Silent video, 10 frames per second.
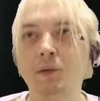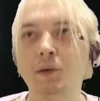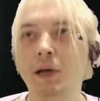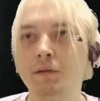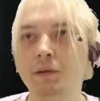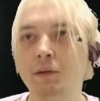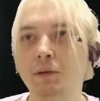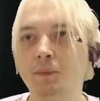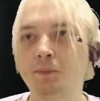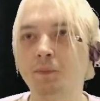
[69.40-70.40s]
have
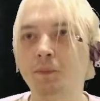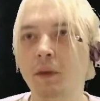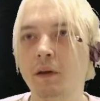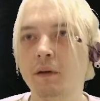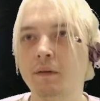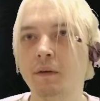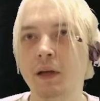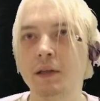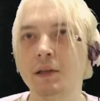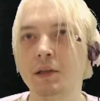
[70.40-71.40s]
to
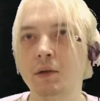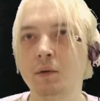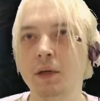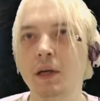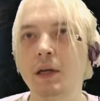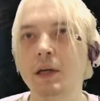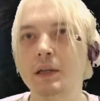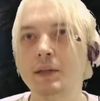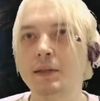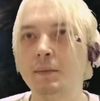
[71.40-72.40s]
find it a new one, I
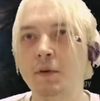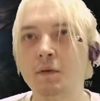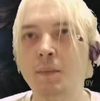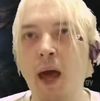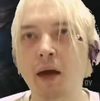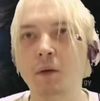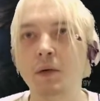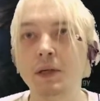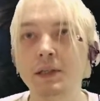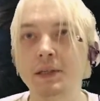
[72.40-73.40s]
guess. Move
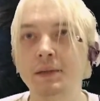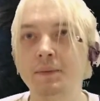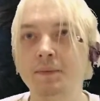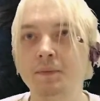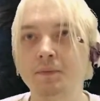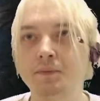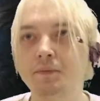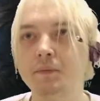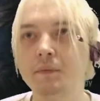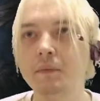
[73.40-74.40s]
backwards.
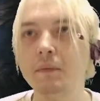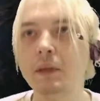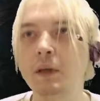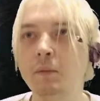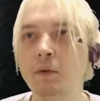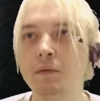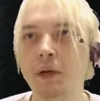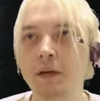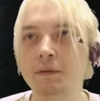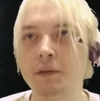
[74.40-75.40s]
Move
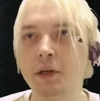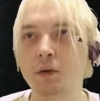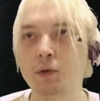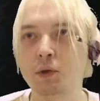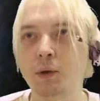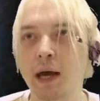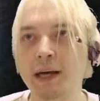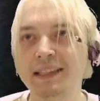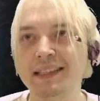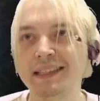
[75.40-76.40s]
left goes to
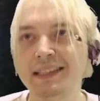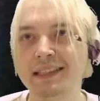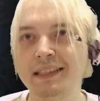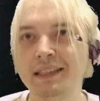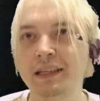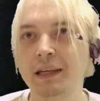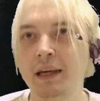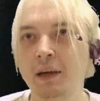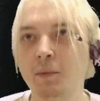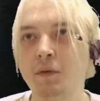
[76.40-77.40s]
S.
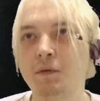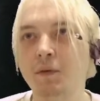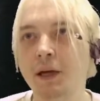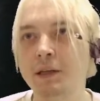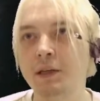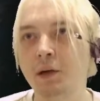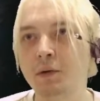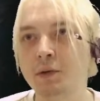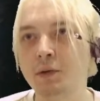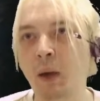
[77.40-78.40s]
Move right
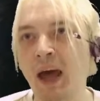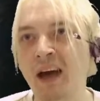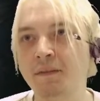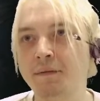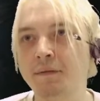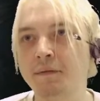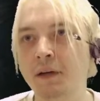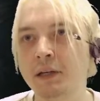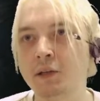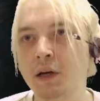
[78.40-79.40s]
goes to F.
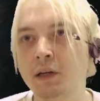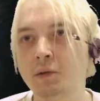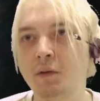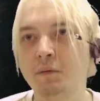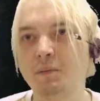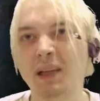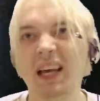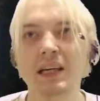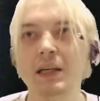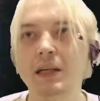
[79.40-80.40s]
Interact with
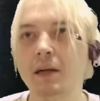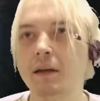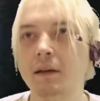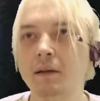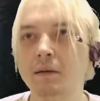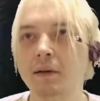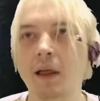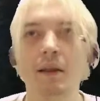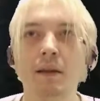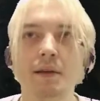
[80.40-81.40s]
player.
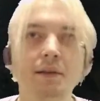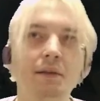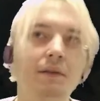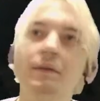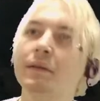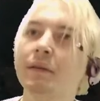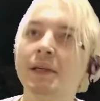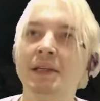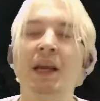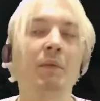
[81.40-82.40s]
Well, this
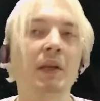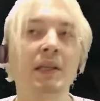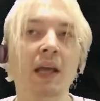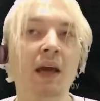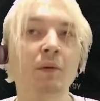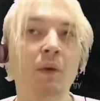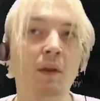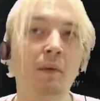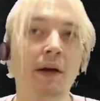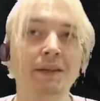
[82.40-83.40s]
can be done with a
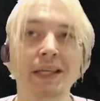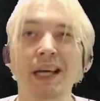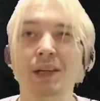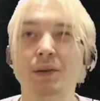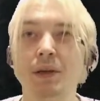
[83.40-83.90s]
mouse actually.